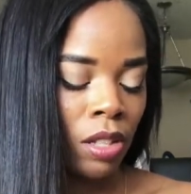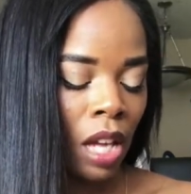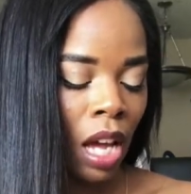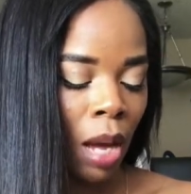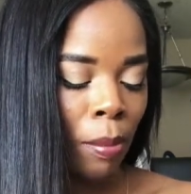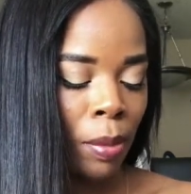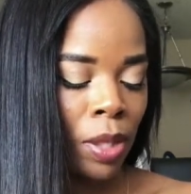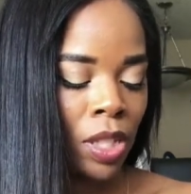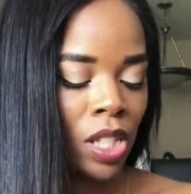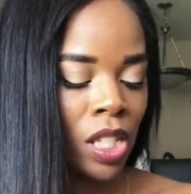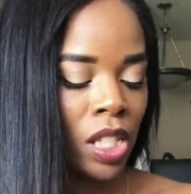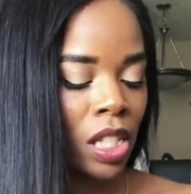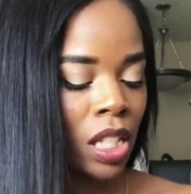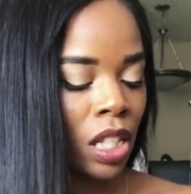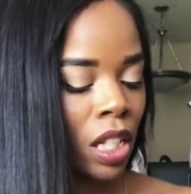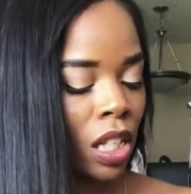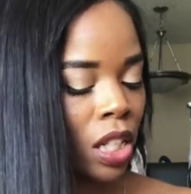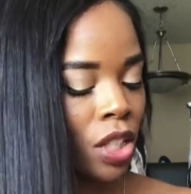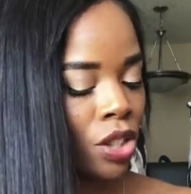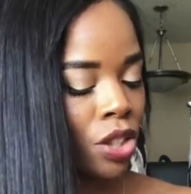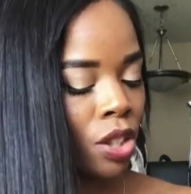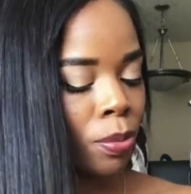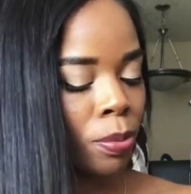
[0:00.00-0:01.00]
How much is an
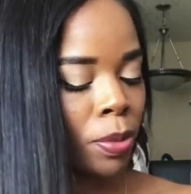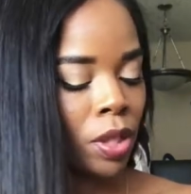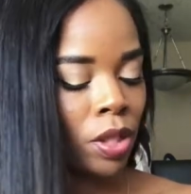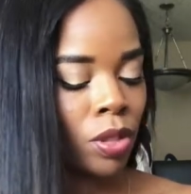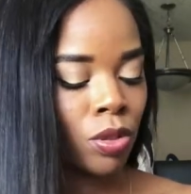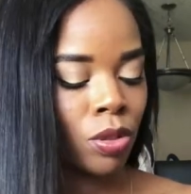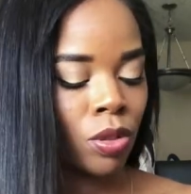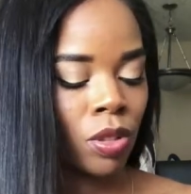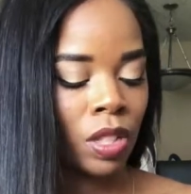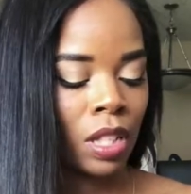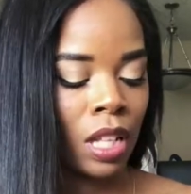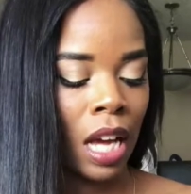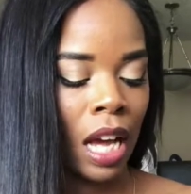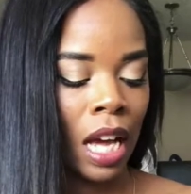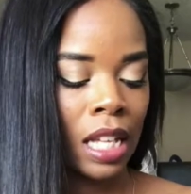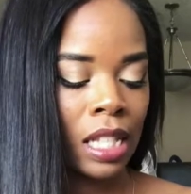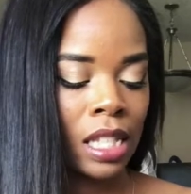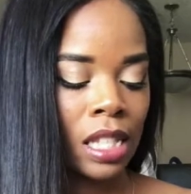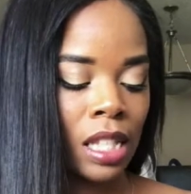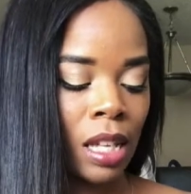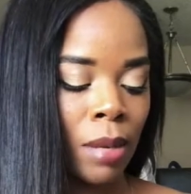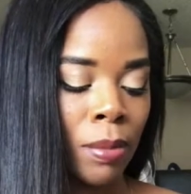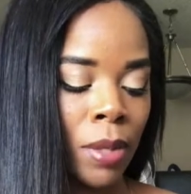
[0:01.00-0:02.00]
electric bill during the
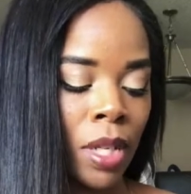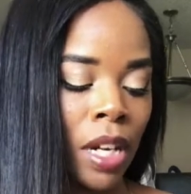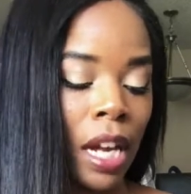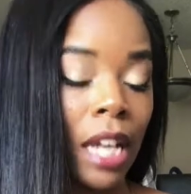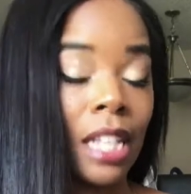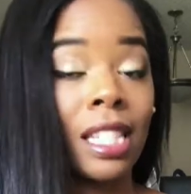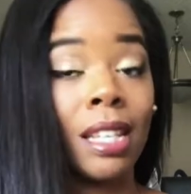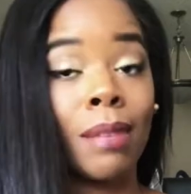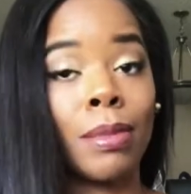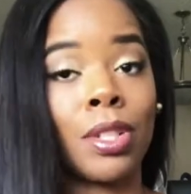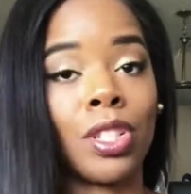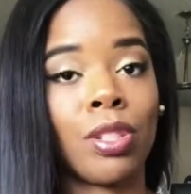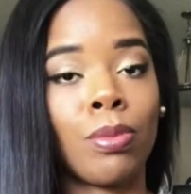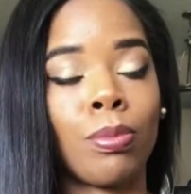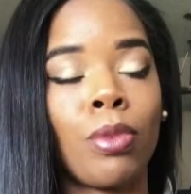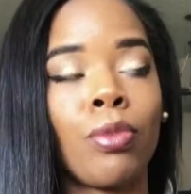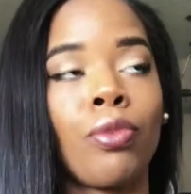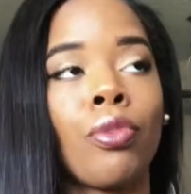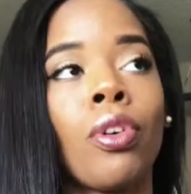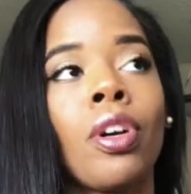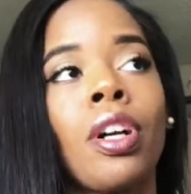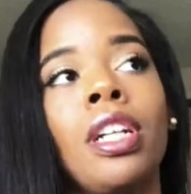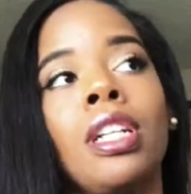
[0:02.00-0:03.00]
hot summer? As I mentioned
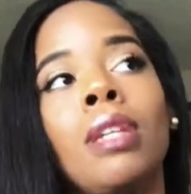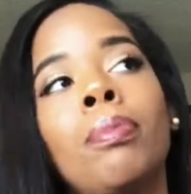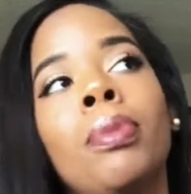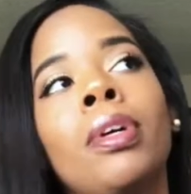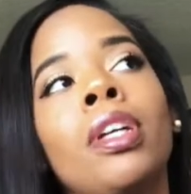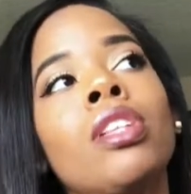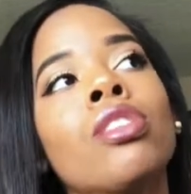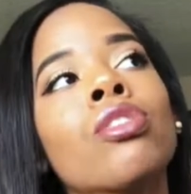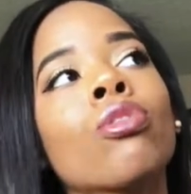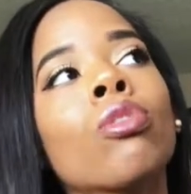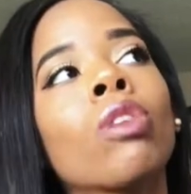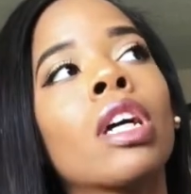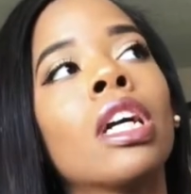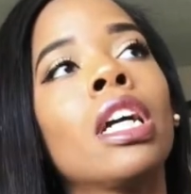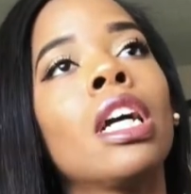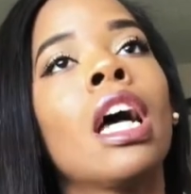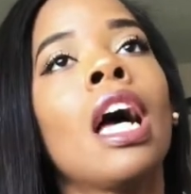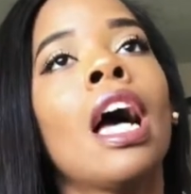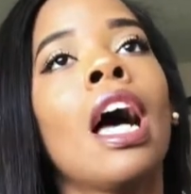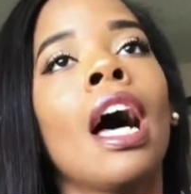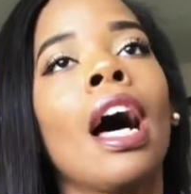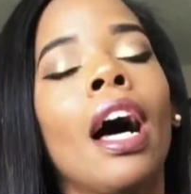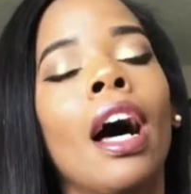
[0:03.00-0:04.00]
before, it depends on
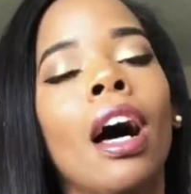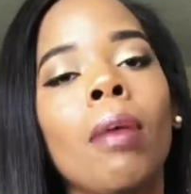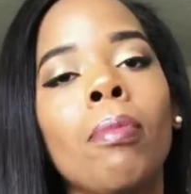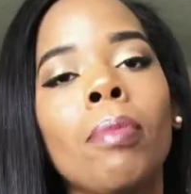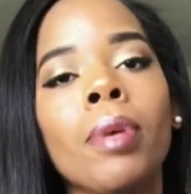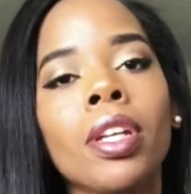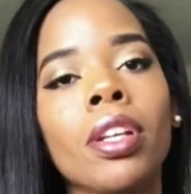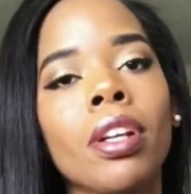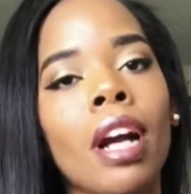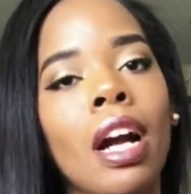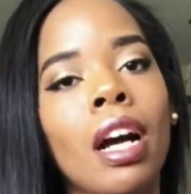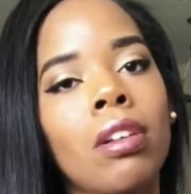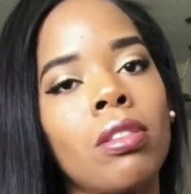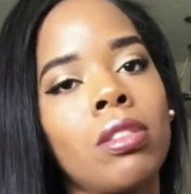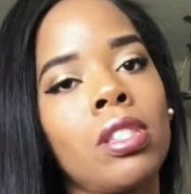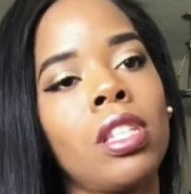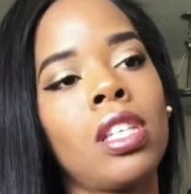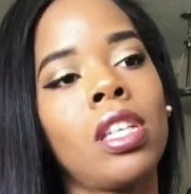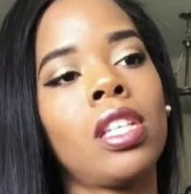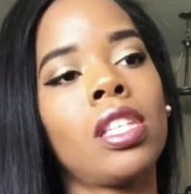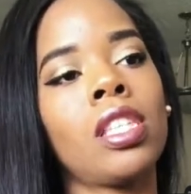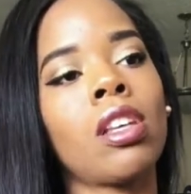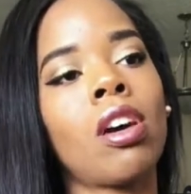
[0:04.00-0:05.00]
how big your house
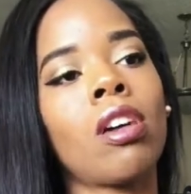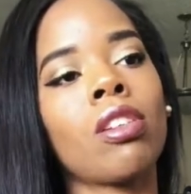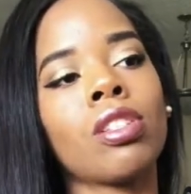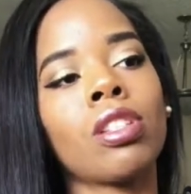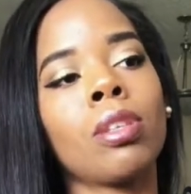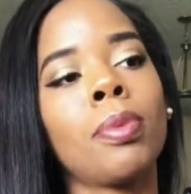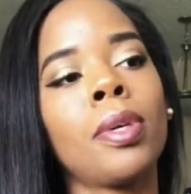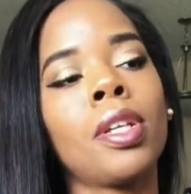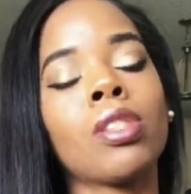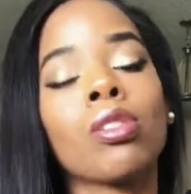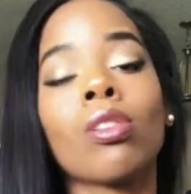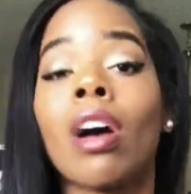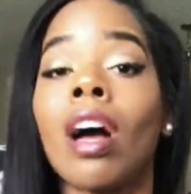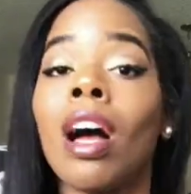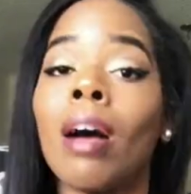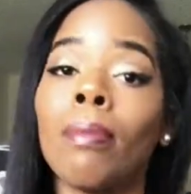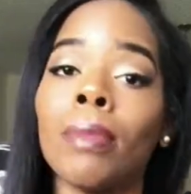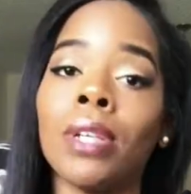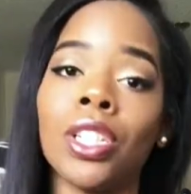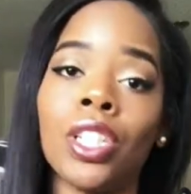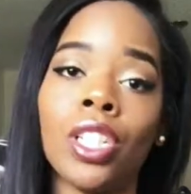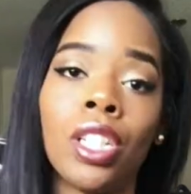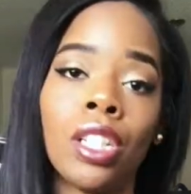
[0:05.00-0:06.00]
is. It also depends on how
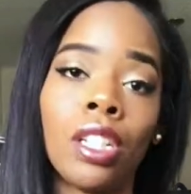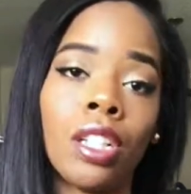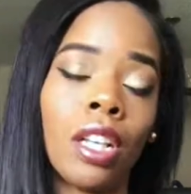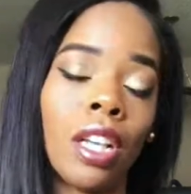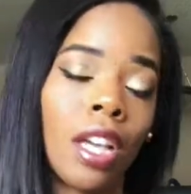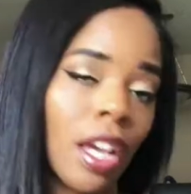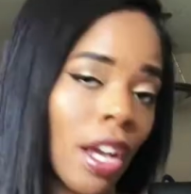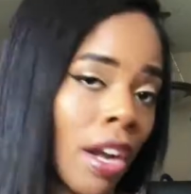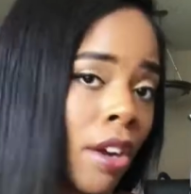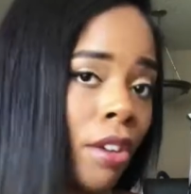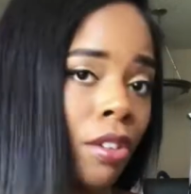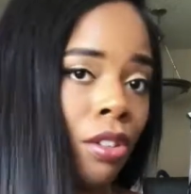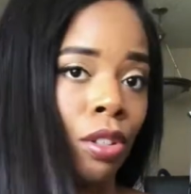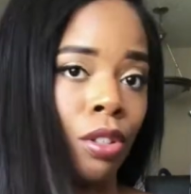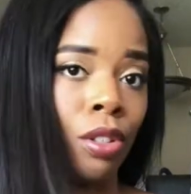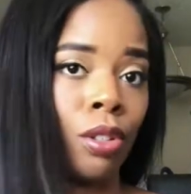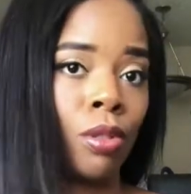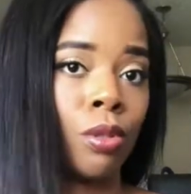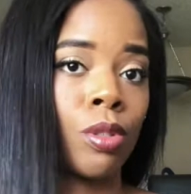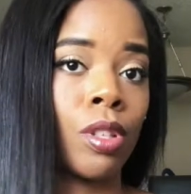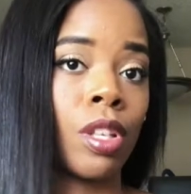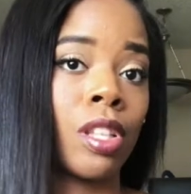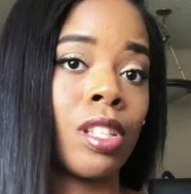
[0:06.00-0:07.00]
much air you
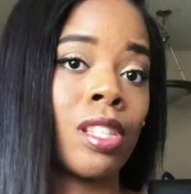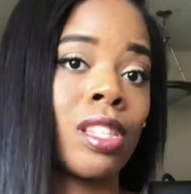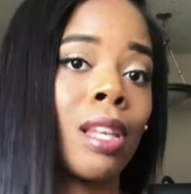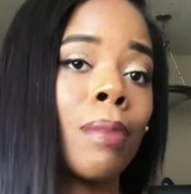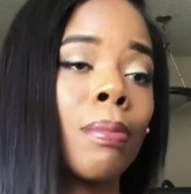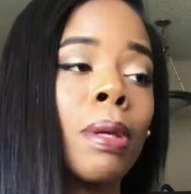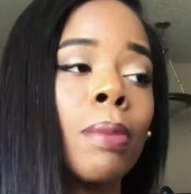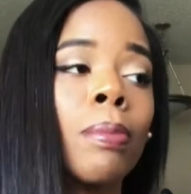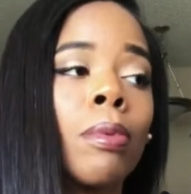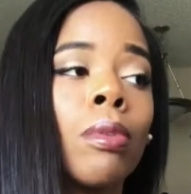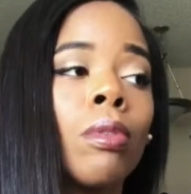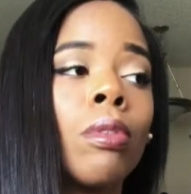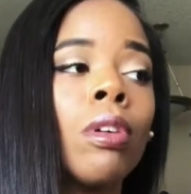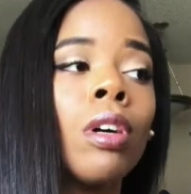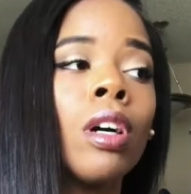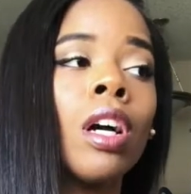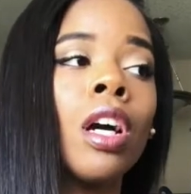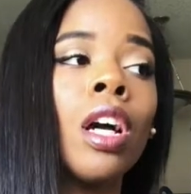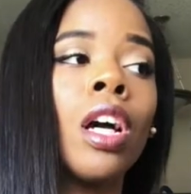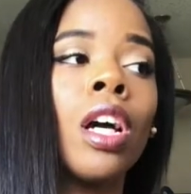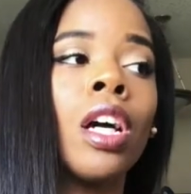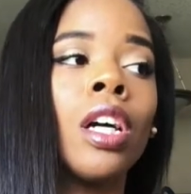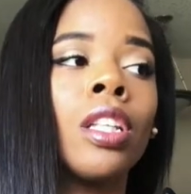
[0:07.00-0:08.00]
use. Because some people,
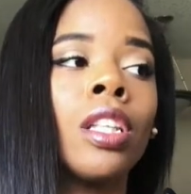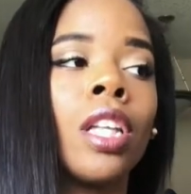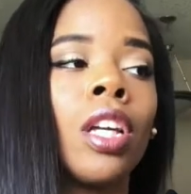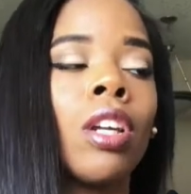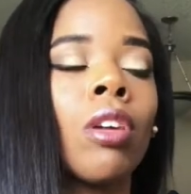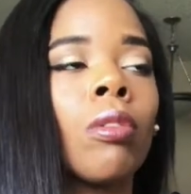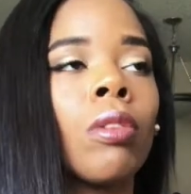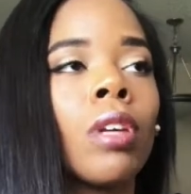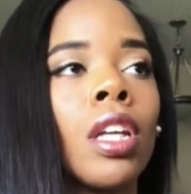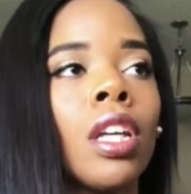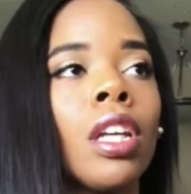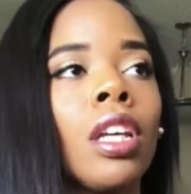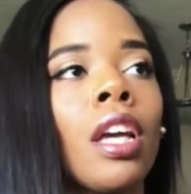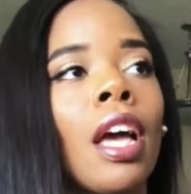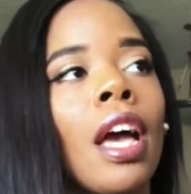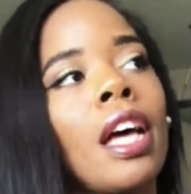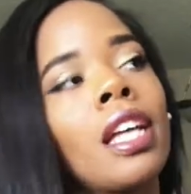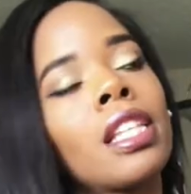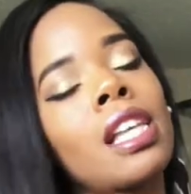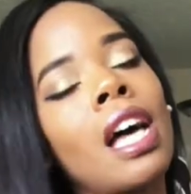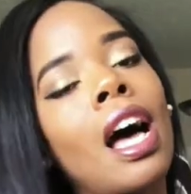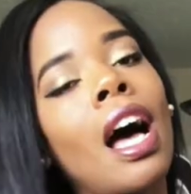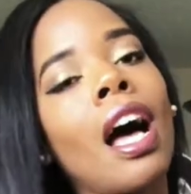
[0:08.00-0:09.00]
they don't get
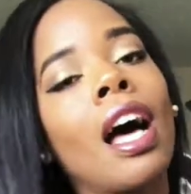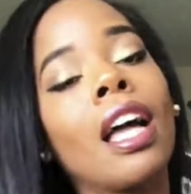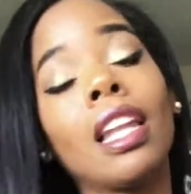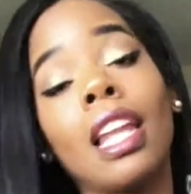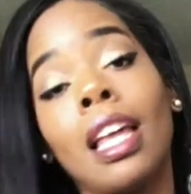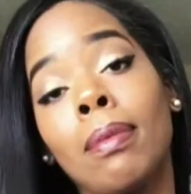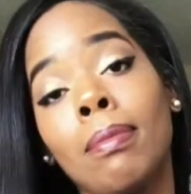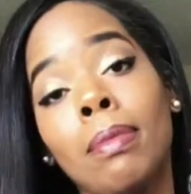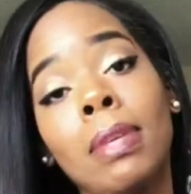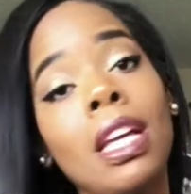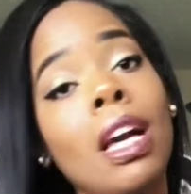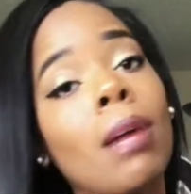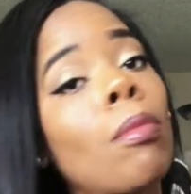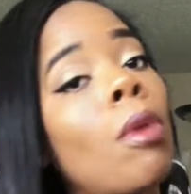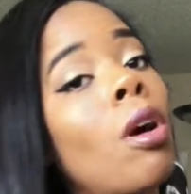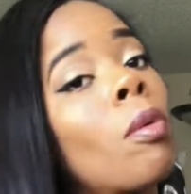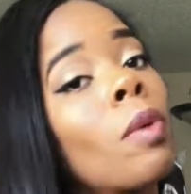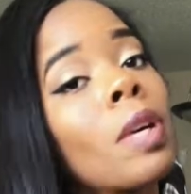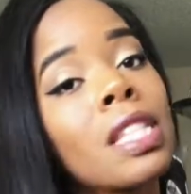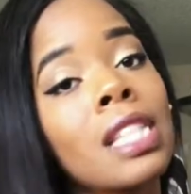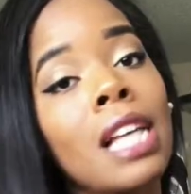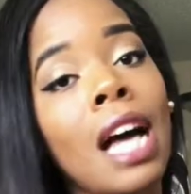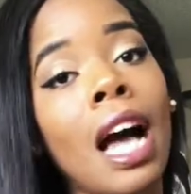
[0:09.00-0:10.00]
as hot. Like me, I'm
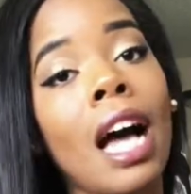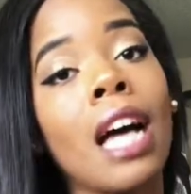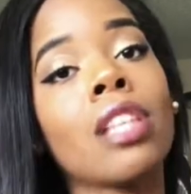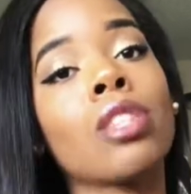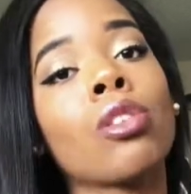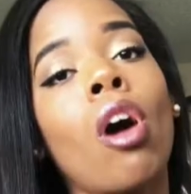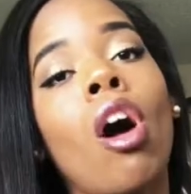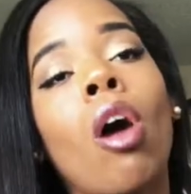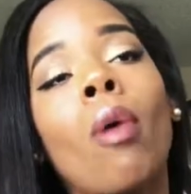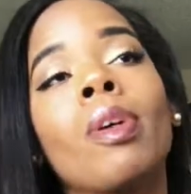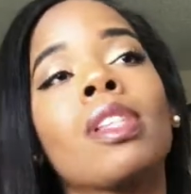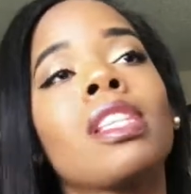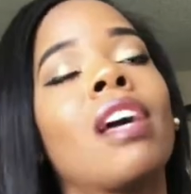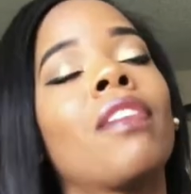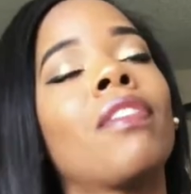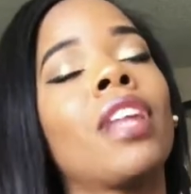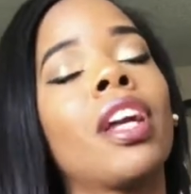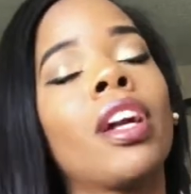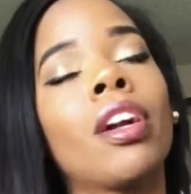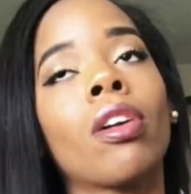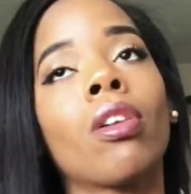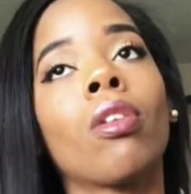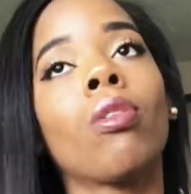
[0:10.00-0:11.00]
always hot, so I always have
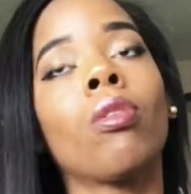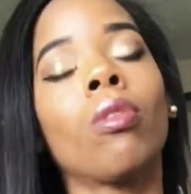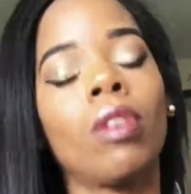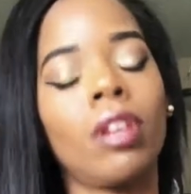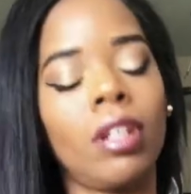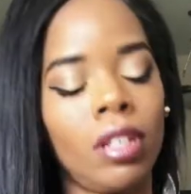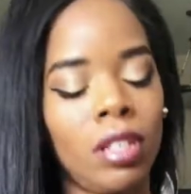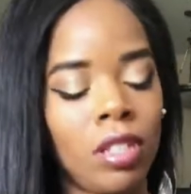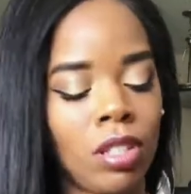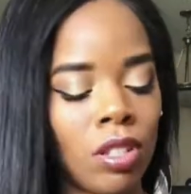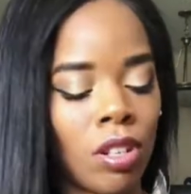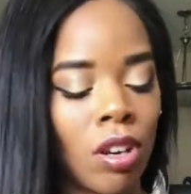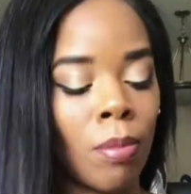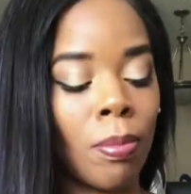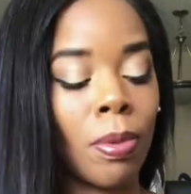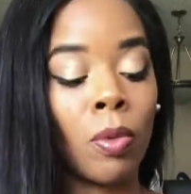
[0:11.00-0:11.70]
the air on, you know.